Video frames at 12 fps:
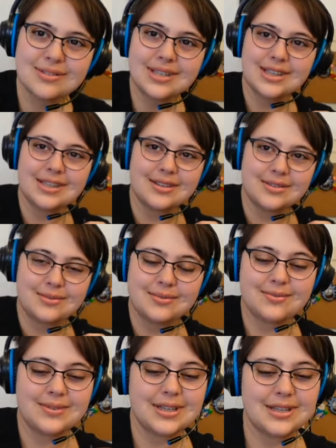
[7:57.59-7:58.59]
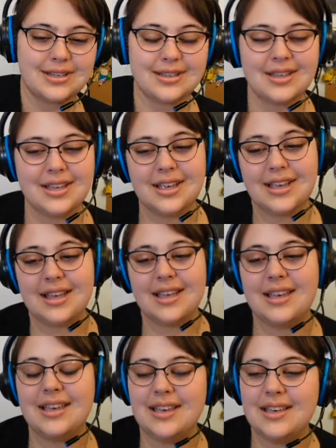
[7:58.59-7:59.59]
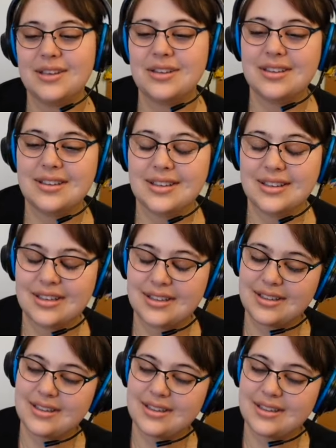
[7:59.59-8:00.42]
What the fuck? I